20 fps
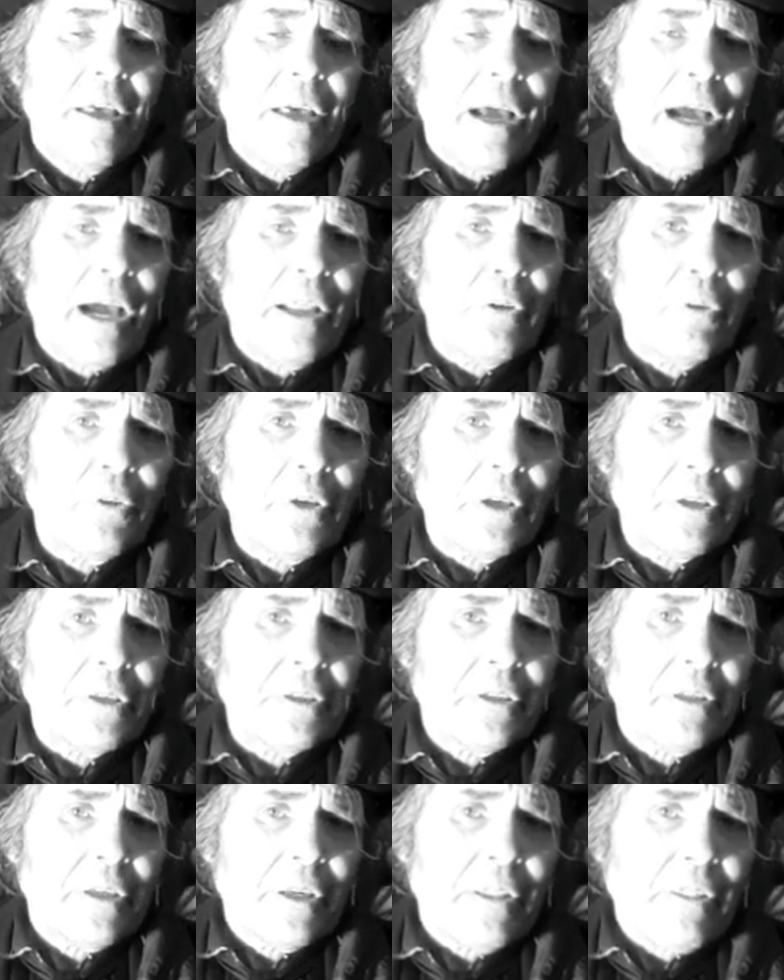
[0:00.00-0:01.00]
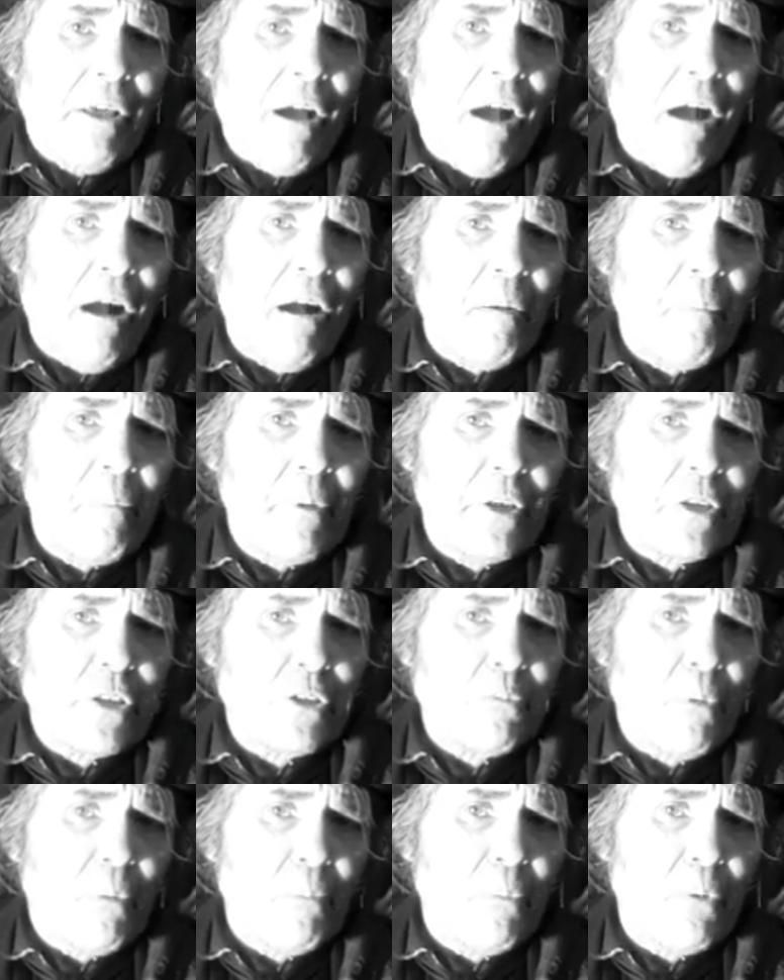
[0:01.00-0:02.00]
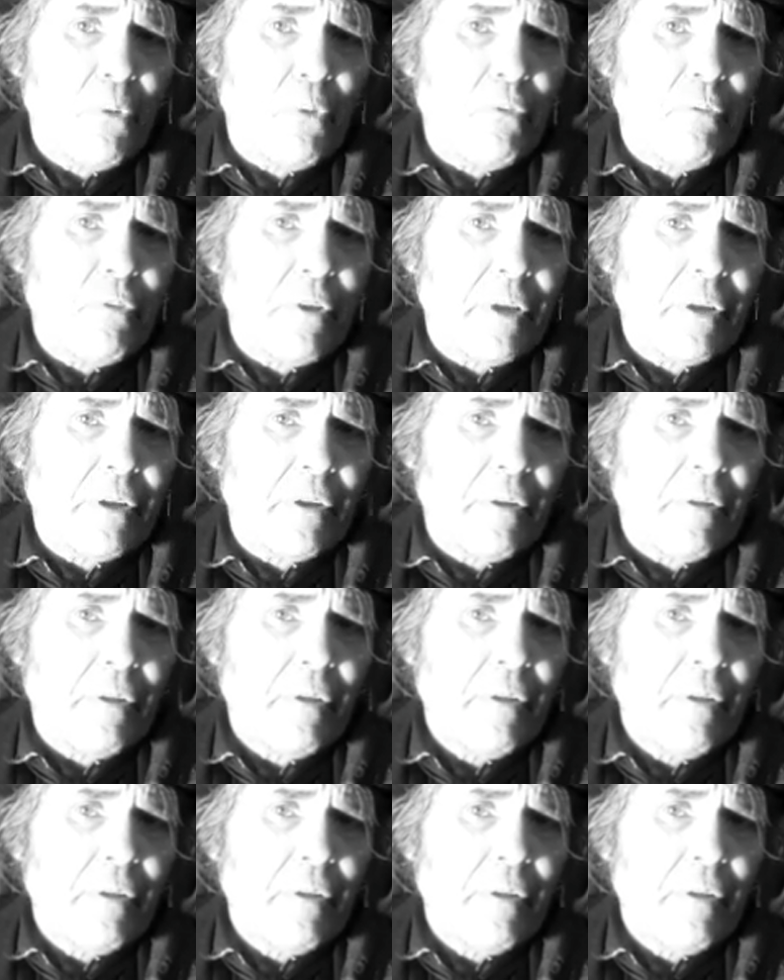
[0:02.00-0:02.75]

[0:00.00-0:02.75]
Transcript: and on it armies were moving.